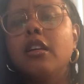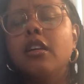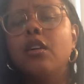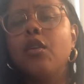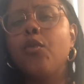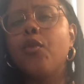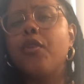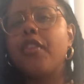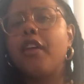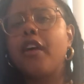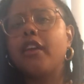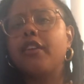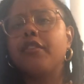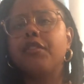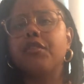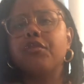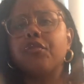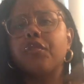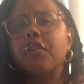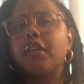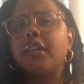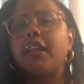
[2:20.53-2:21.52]
without even
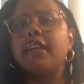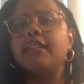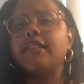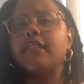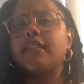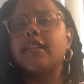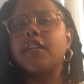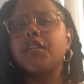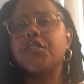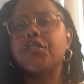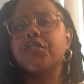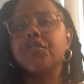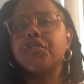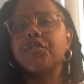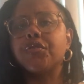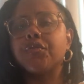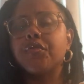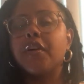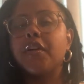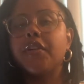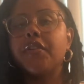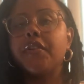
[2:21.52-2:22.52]
realizing that you're
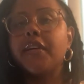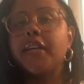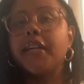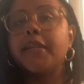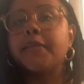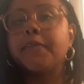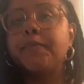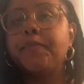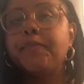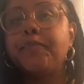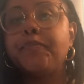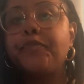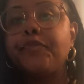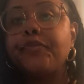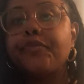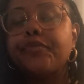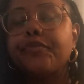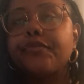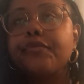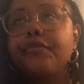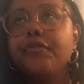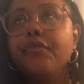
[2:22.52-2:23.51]
surrendering.
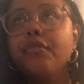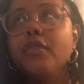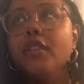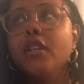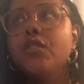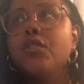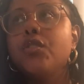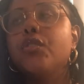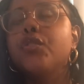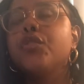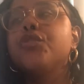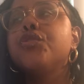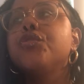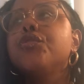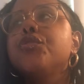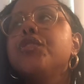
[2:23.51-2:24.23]
So the two